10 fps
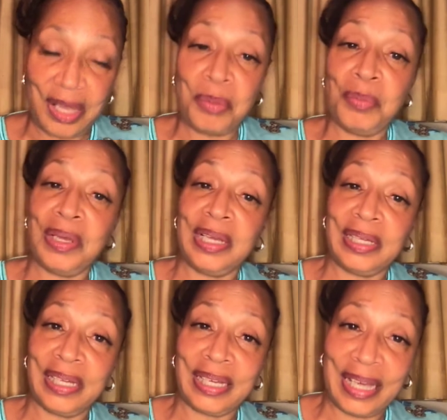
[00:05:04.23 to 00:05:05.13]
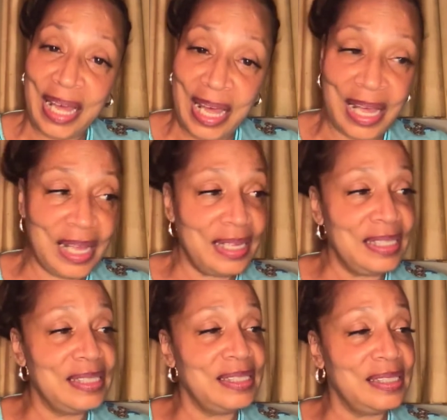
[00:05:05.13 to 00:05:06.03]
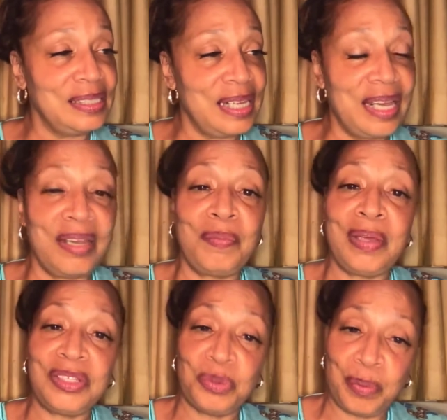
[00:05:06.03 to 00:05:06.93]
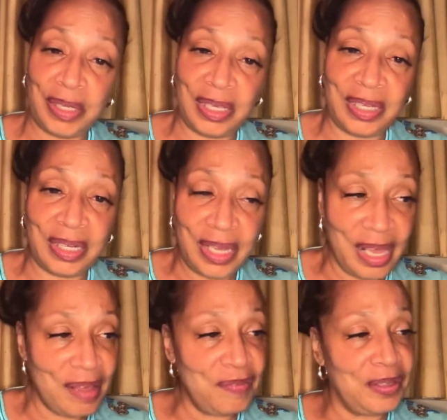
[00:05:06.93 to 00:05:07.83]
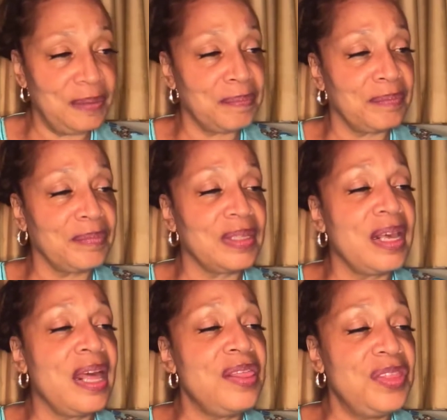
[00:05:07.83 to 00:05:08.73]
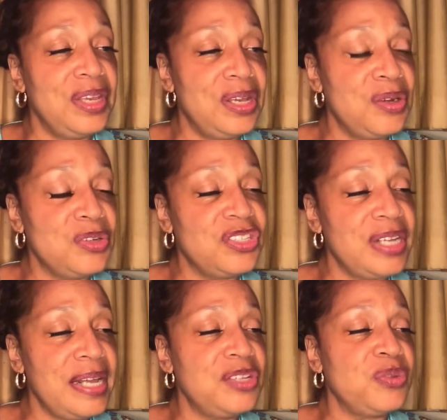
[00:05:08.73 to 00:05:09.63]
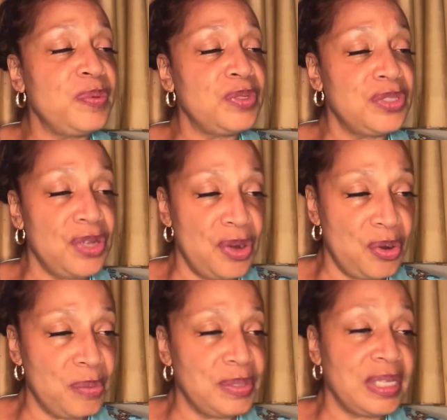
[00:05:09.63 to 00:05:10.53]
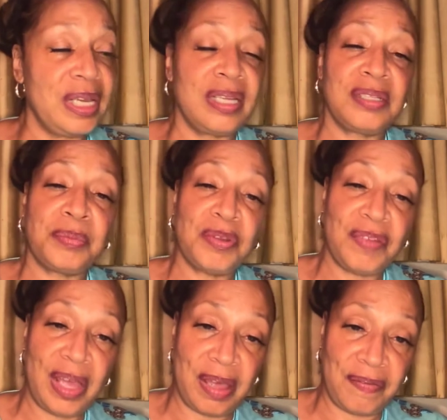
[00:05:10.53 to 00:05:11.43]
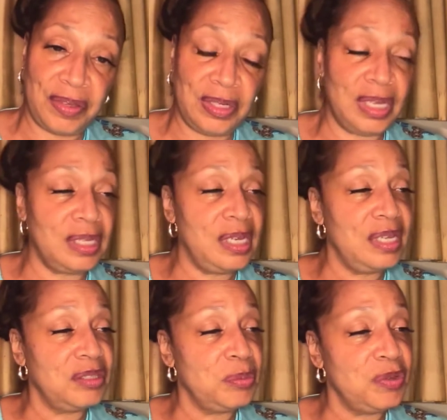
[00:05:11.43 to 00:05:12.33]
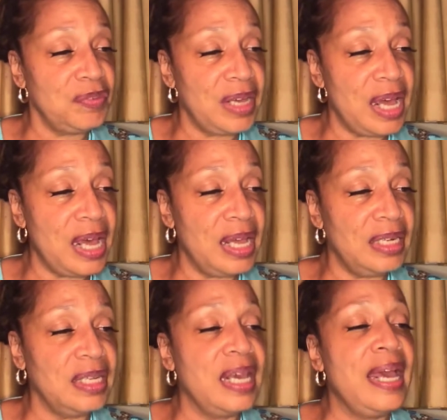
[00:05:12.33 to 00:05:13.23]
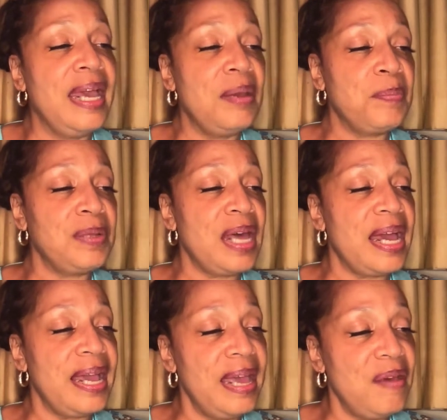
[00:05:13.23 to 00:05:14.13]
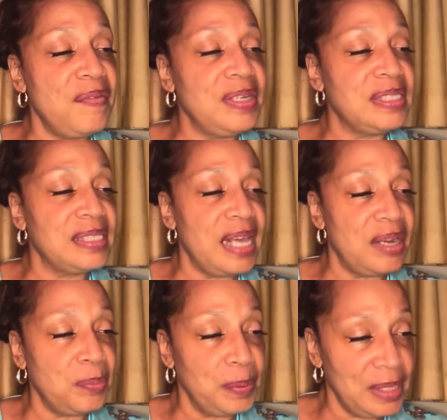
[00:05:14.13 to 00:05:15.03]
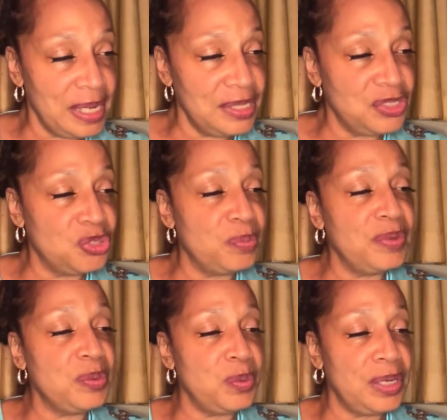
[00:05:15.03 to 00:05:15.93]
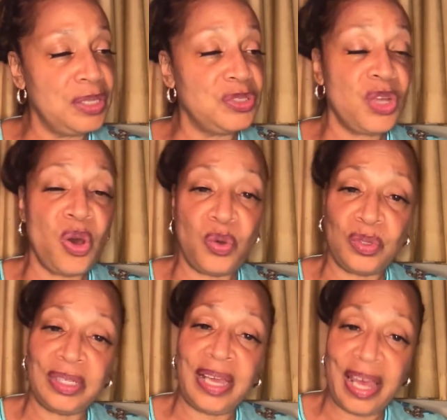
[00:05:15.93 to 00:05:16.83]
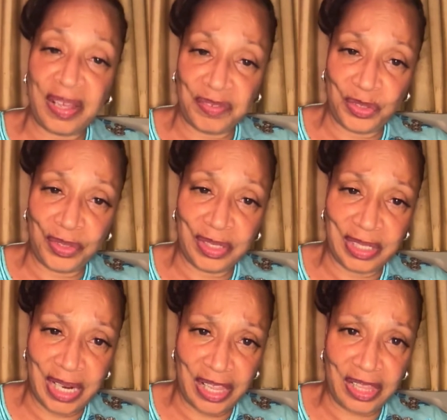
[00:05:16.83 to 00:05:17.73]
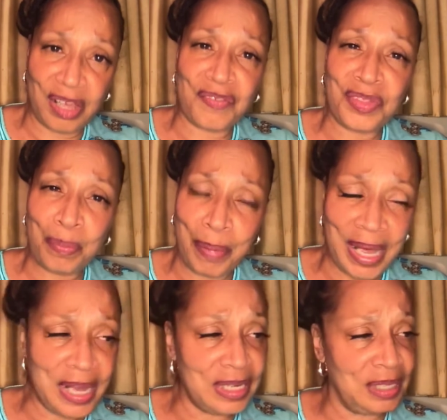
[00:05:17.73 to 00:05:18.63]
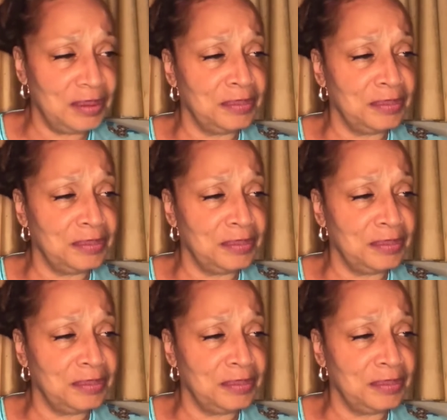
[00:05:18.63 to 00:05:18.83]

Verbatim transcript: Being in God is the same as being in heaven. The interchangeable terms kingdom of heaven and kingdom of God imply heaven is not a place to be reached only after the death of the body.